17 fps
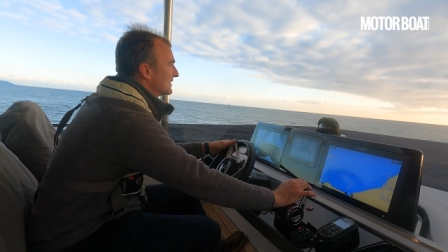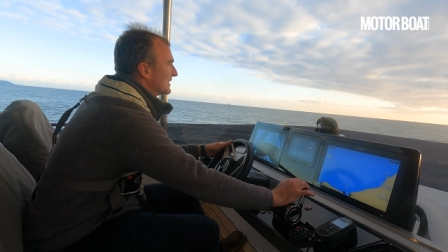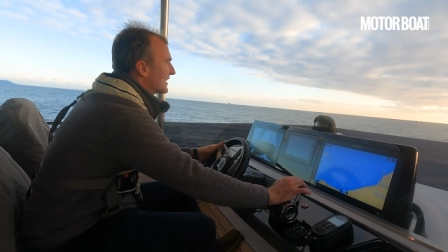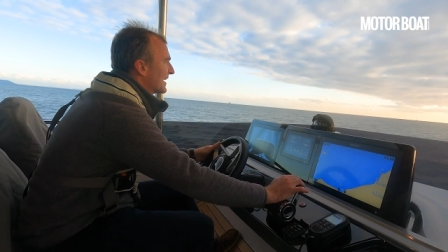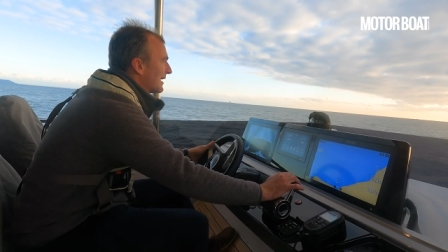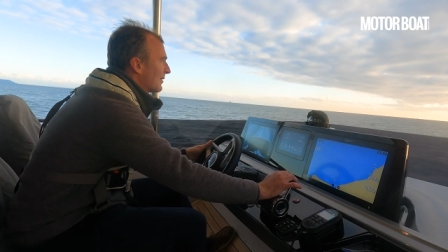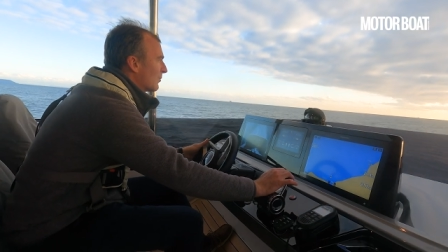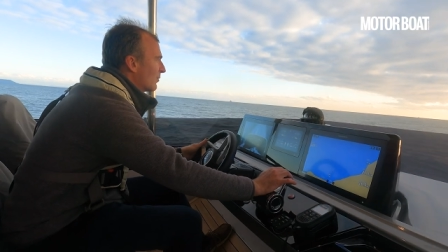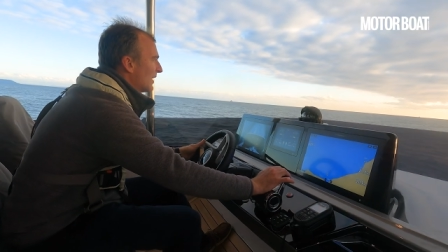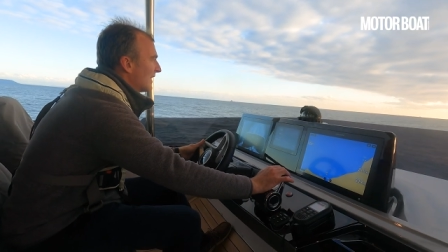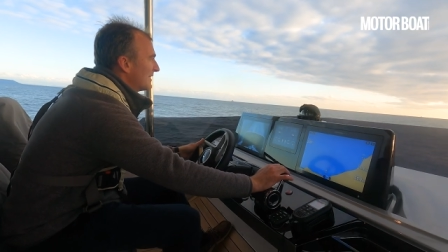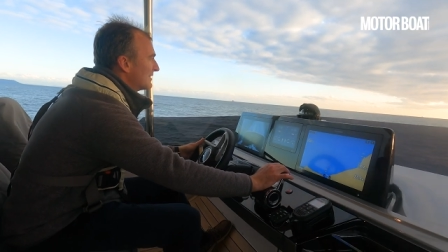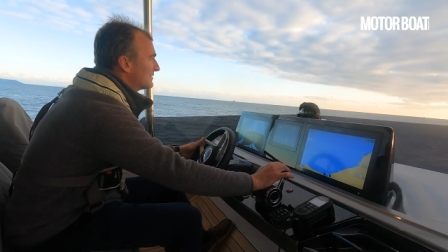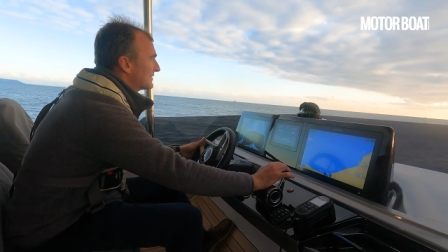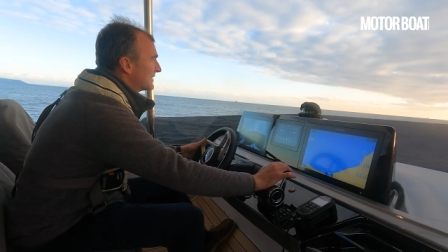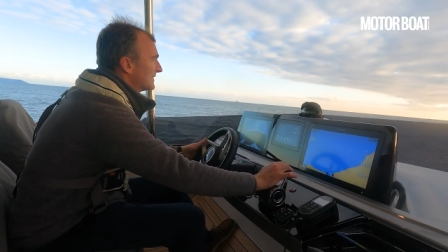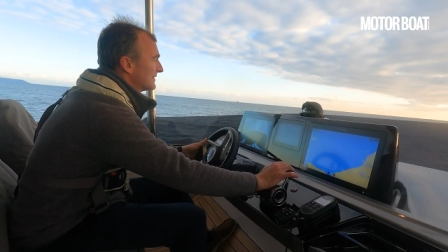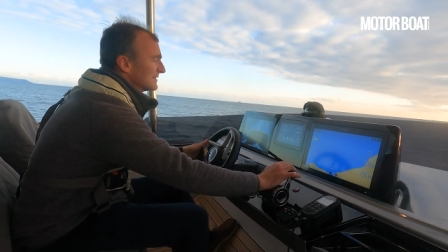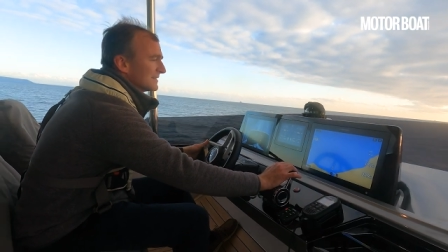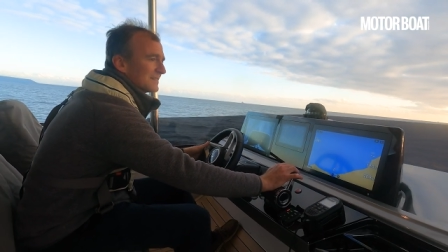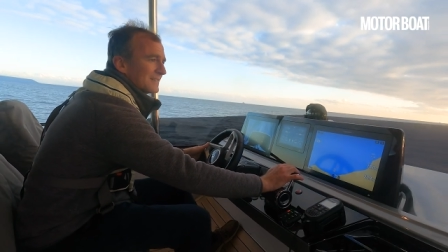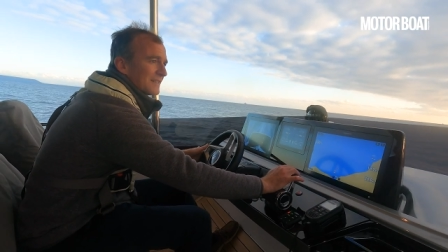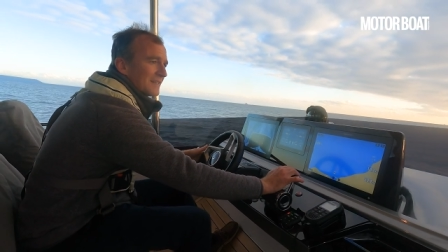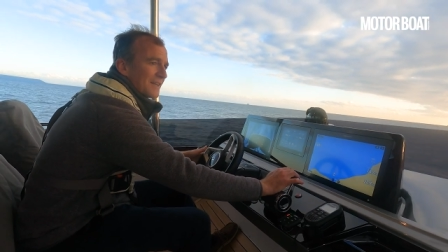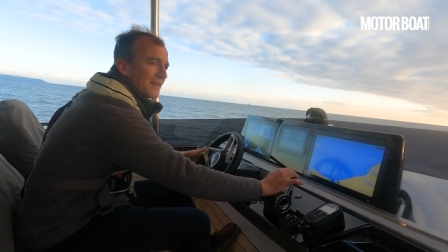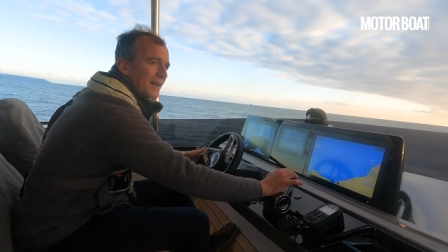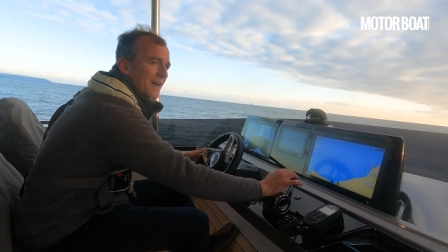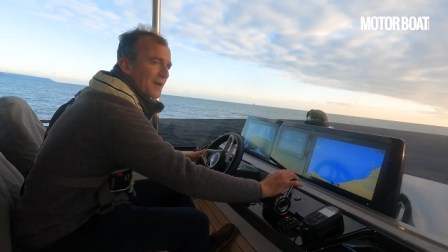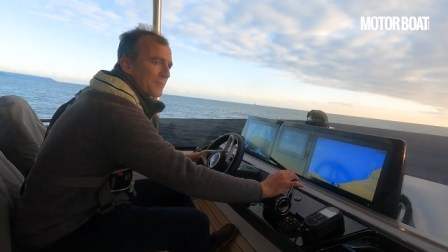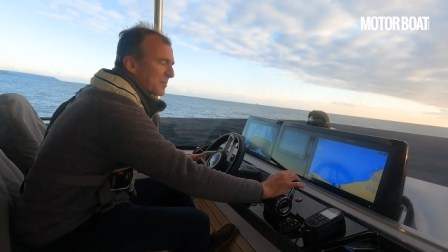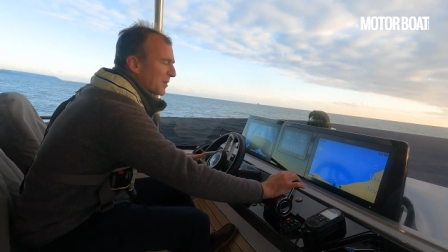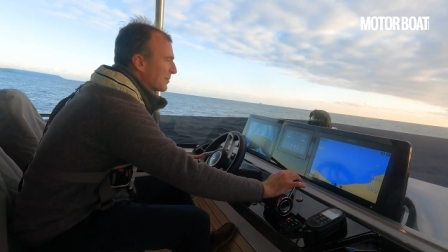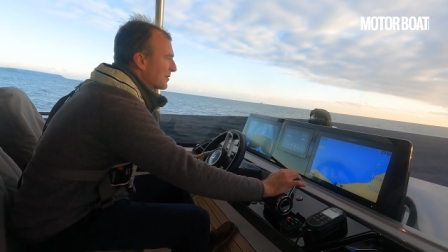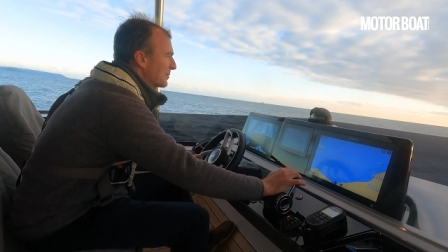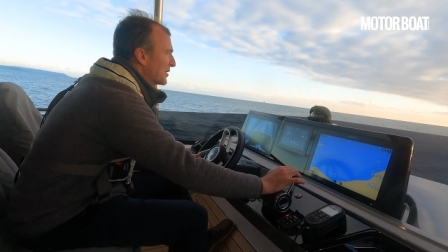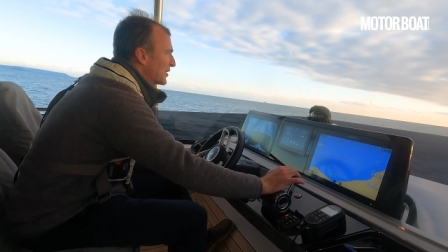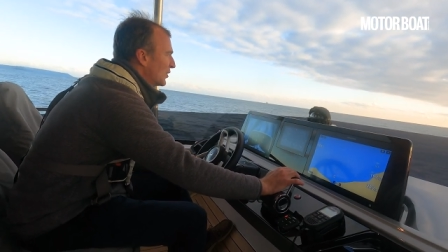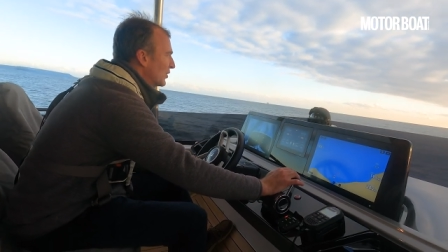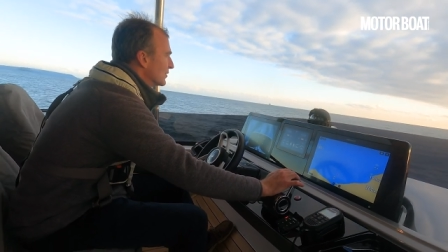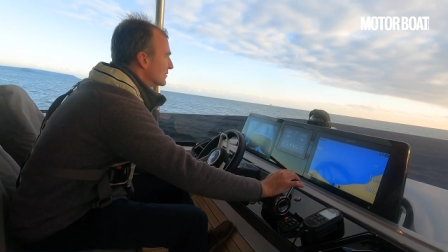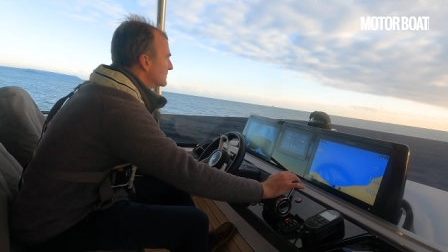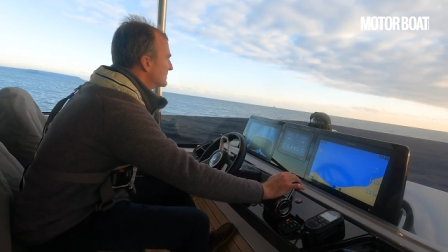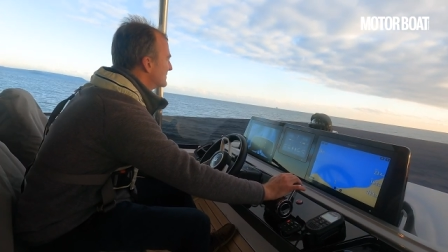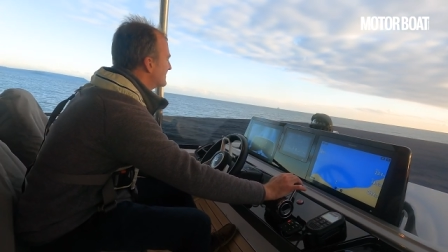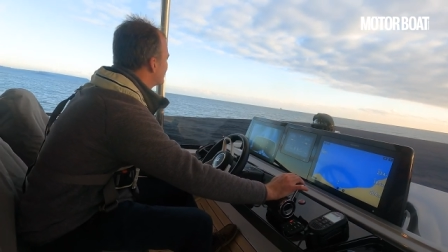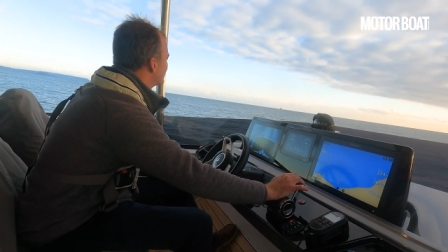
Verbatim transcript: that wave, no problem at all.